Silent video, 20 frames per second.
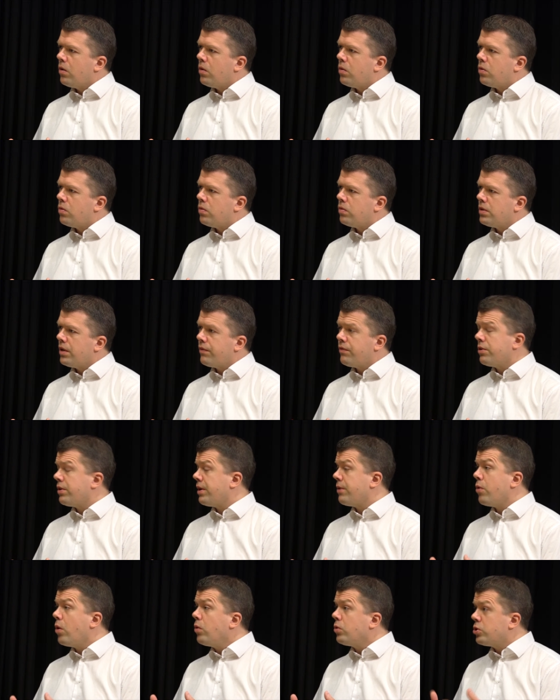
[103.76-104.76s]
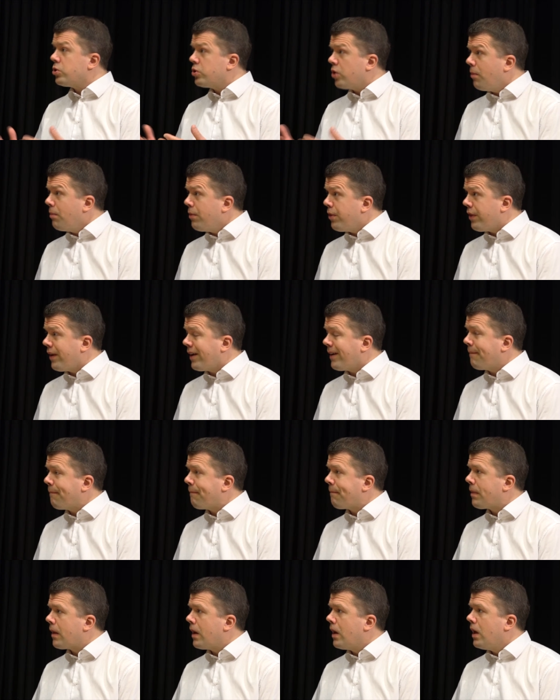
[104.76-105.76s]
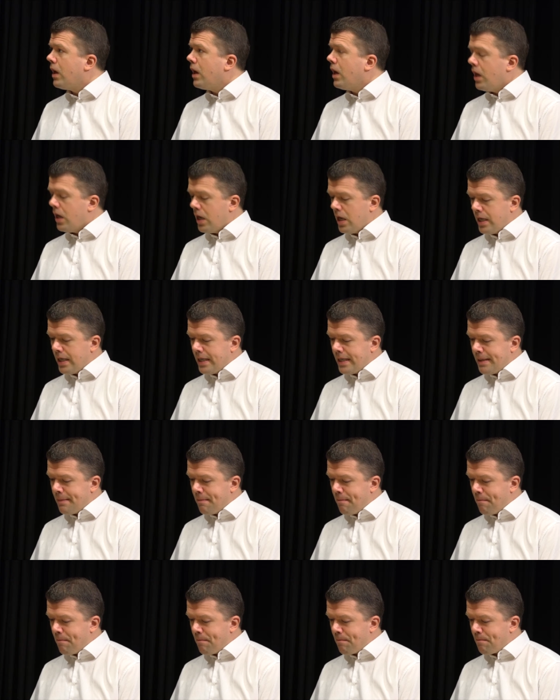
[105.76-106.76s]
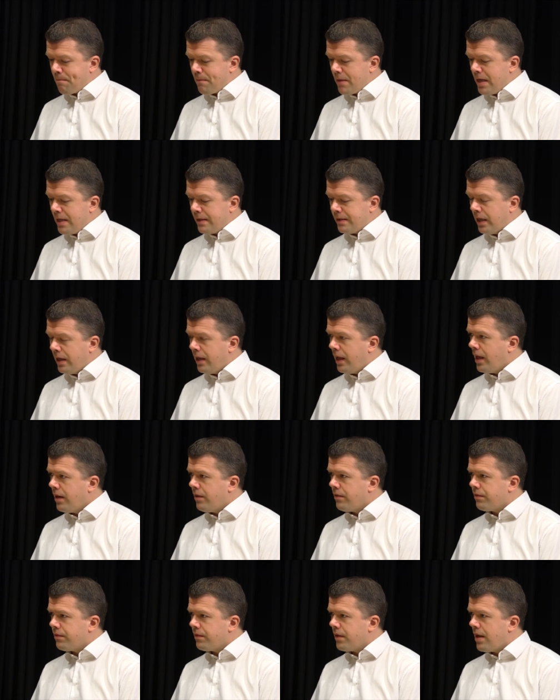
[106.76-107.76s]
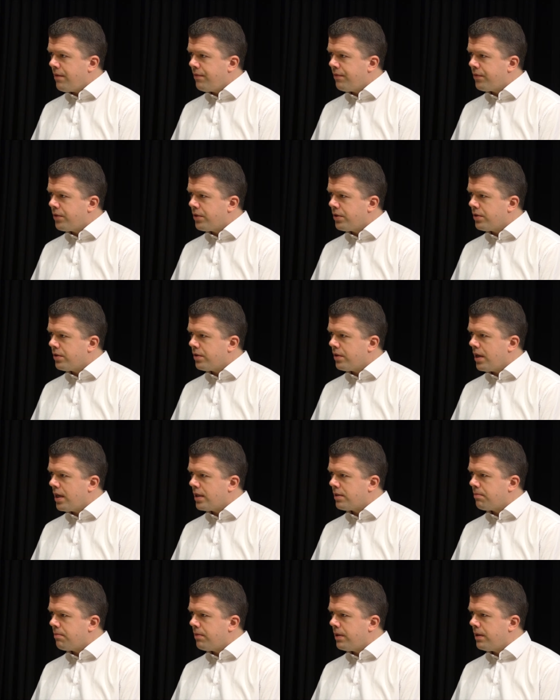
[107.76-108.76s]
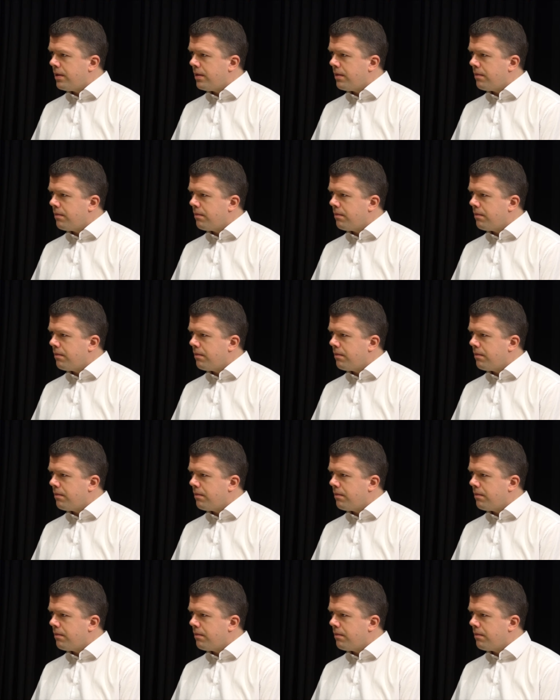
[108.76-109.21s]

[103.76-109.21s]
who definitely wrote something. Um, and a lot of effort has been